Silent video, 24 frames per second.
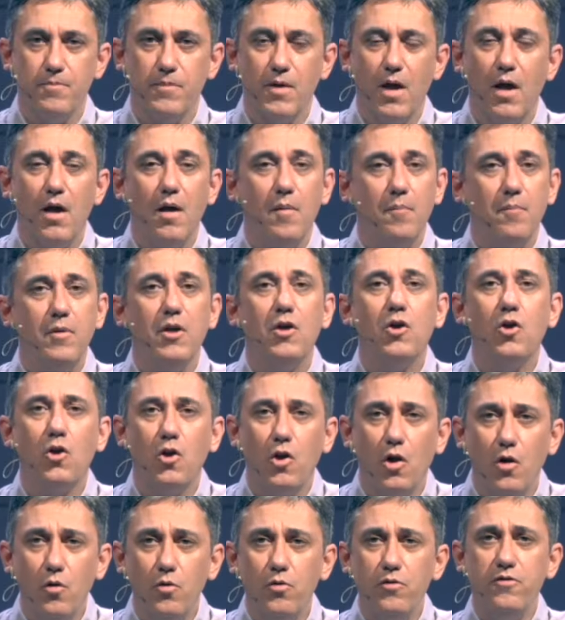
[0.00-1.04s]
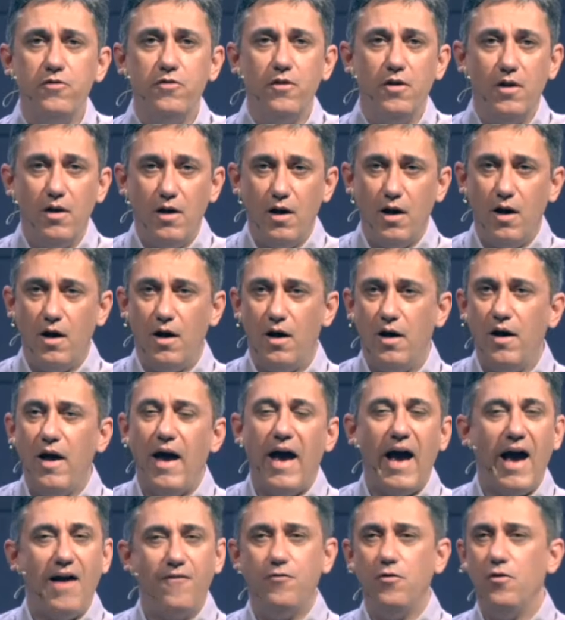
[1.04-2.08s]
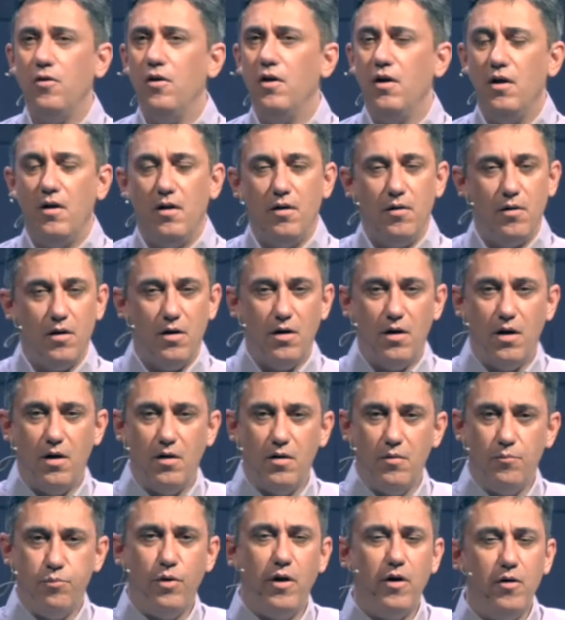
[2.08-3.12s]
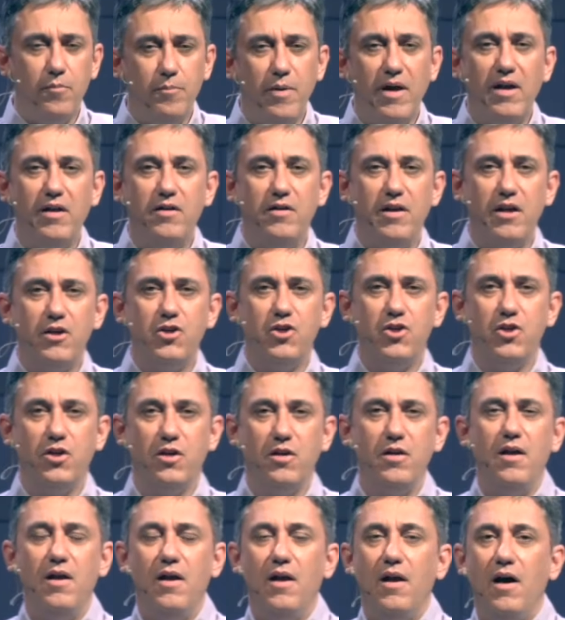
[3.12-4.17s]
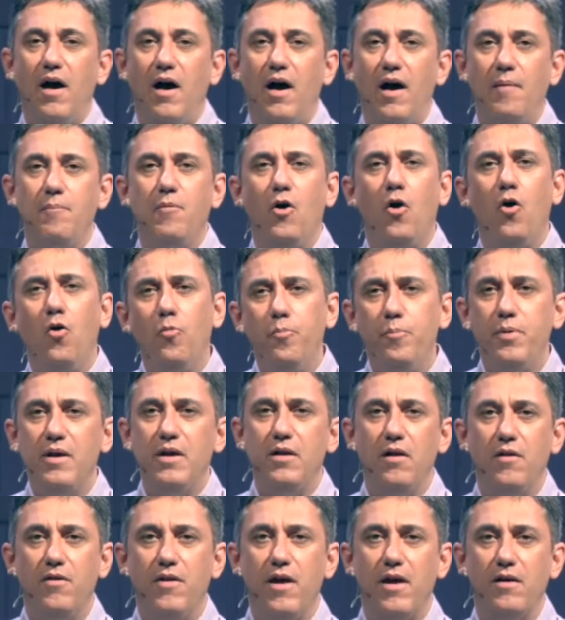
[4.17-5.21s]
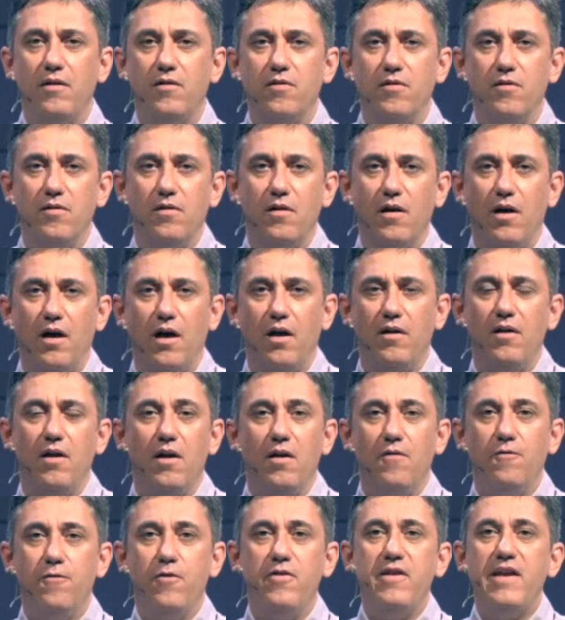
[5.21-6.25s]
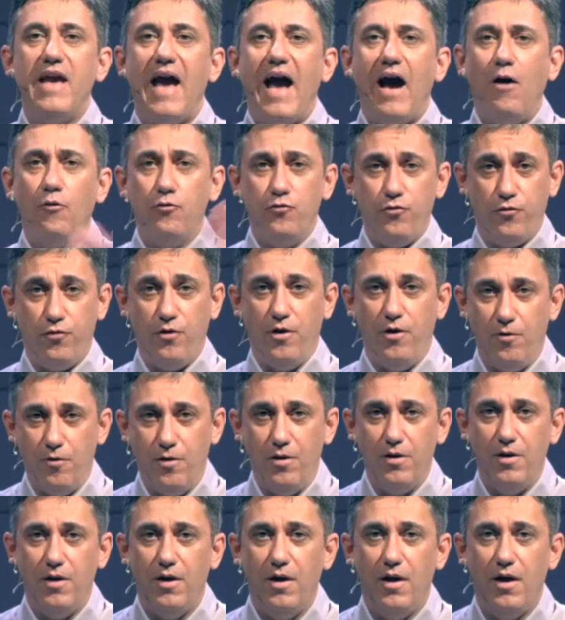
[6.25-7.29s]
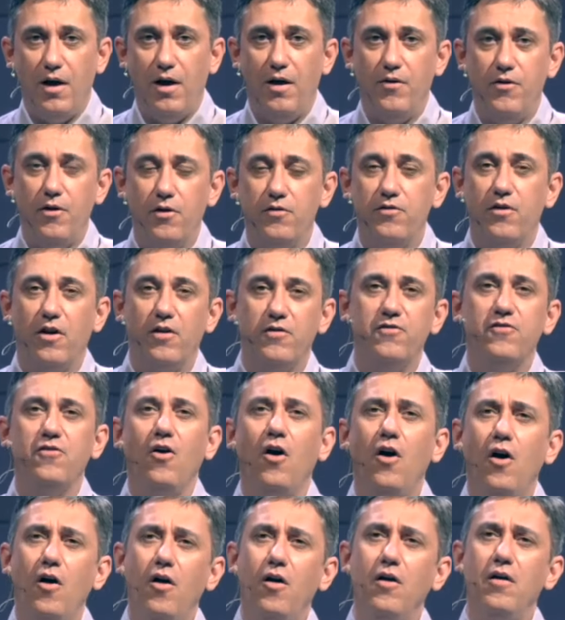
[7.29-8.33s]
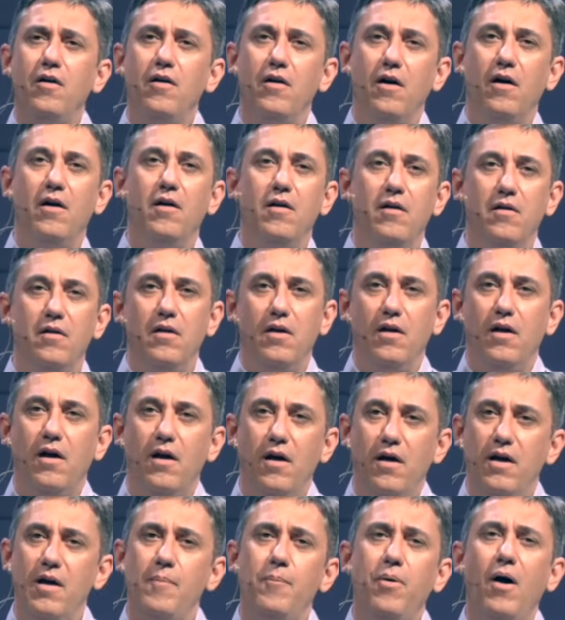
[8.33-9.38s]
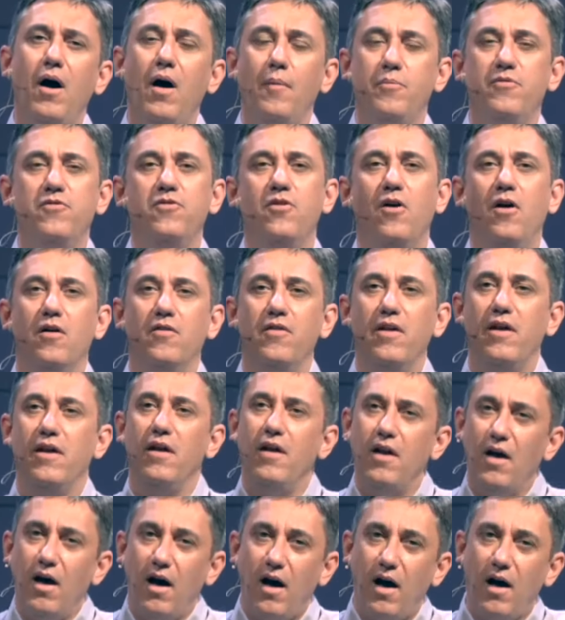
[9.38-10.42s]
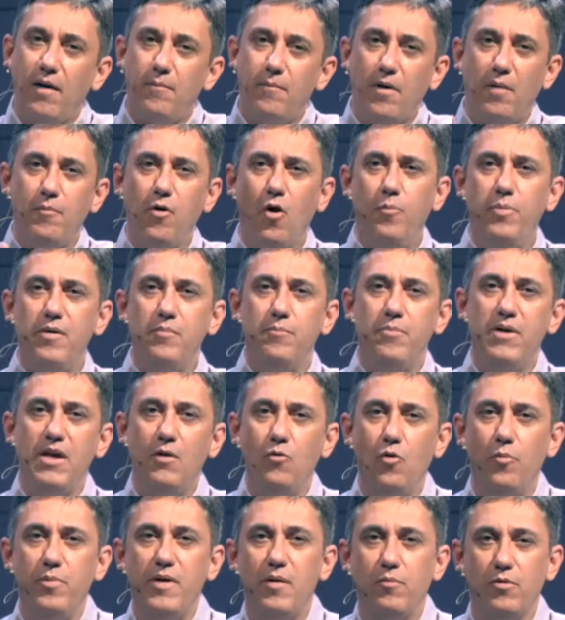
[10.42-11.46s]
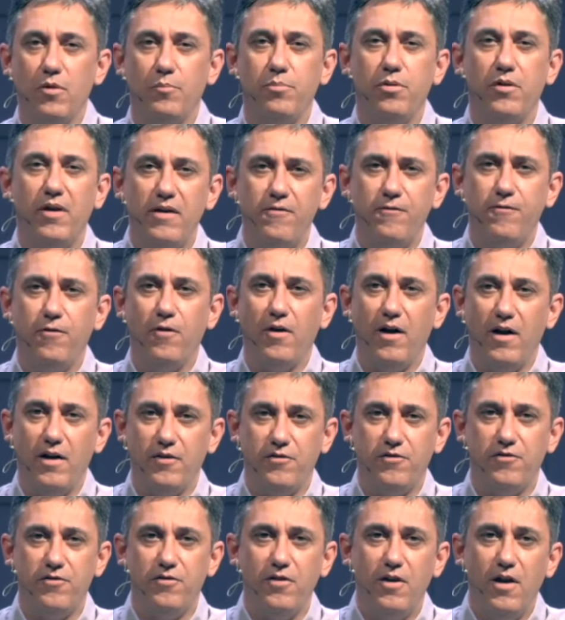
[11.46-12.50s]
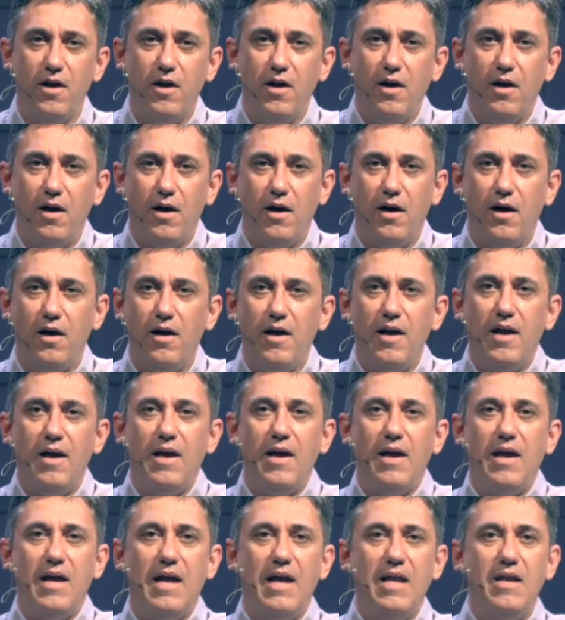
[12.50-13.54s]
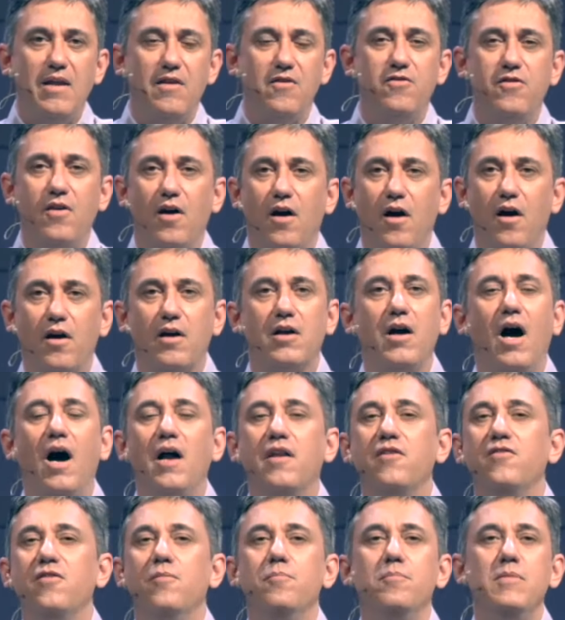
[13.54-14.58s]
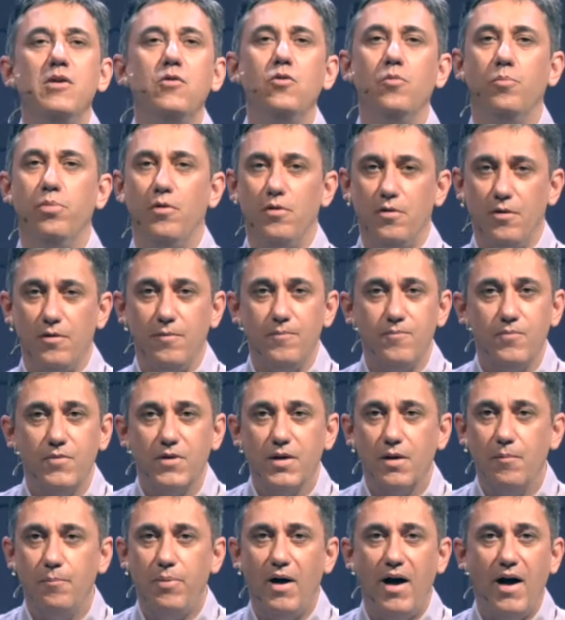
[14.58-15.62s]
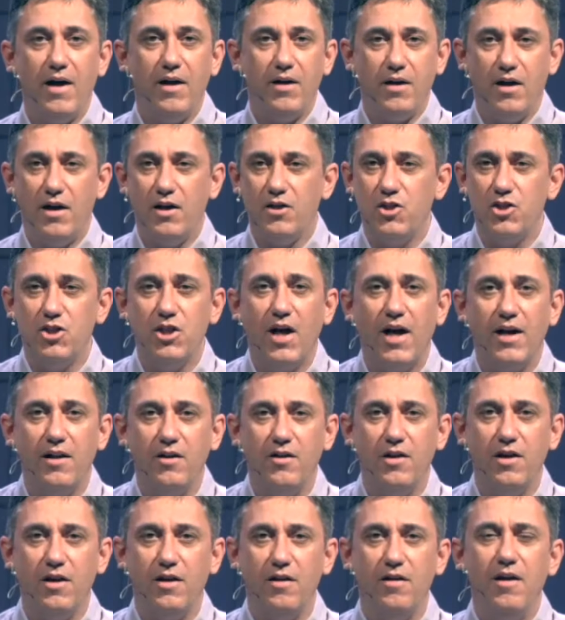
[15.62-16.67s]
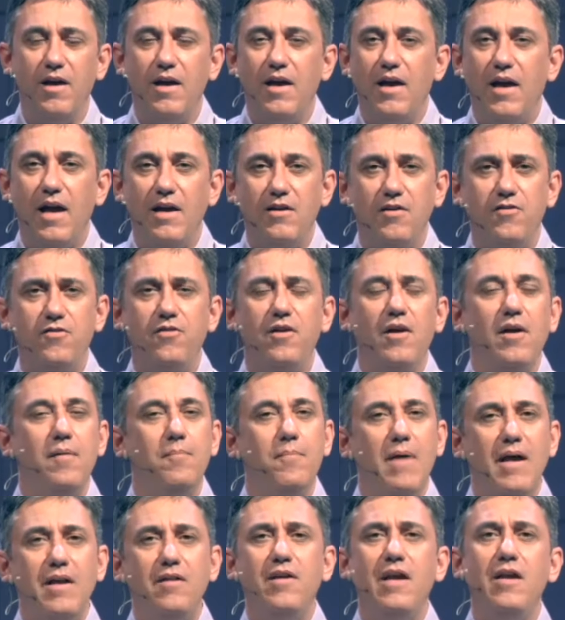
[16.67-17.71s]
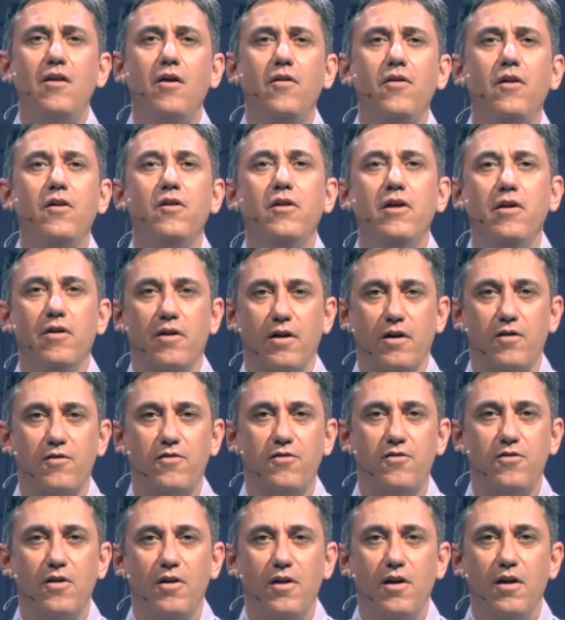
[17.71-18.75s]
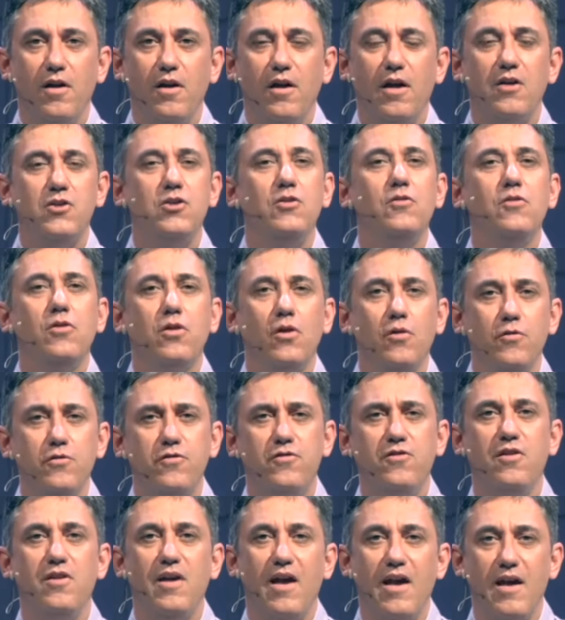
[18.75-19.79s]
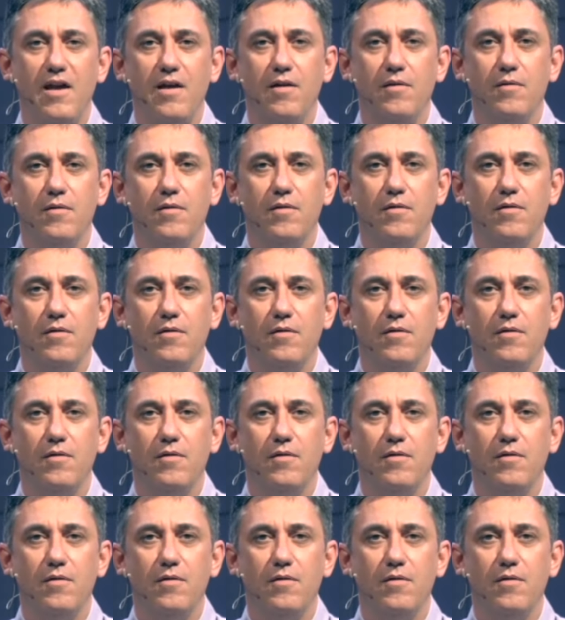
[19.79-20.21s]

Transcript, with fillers: I'm going to close uh, after uh, prayer and benediction. I'm hoping that uh, for the outro, uh, there's a song, uh, a hip hop song that I'm, I'm, hoping Bing will be able to play for us. Uh, it is Our God is Immutable by uh, Shai Linne. And just meditate on the lyrics as you close today.